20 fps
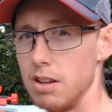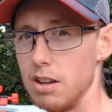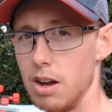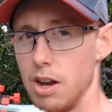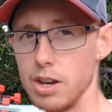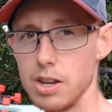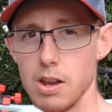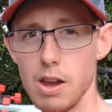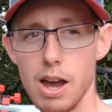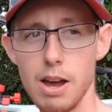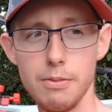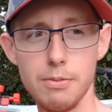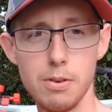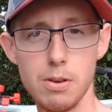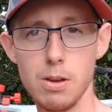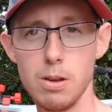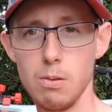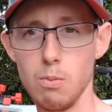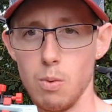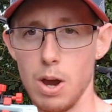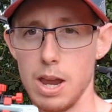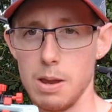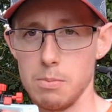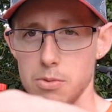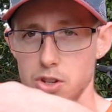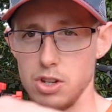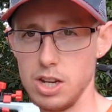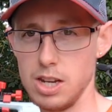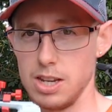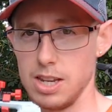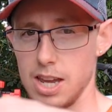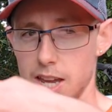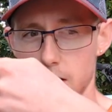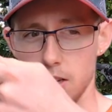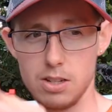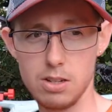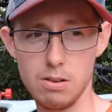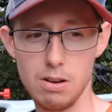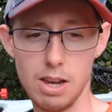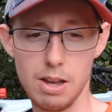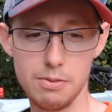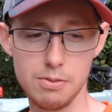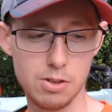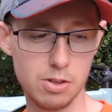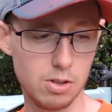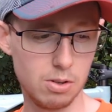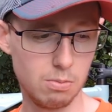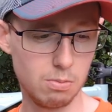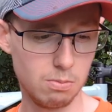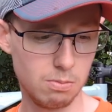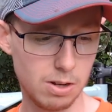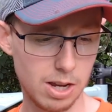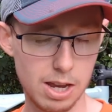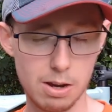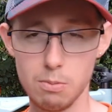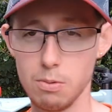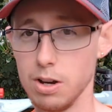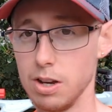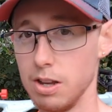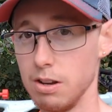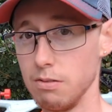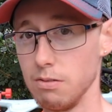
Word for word: I don't have a weighing machine yet, so I'll have to do it when it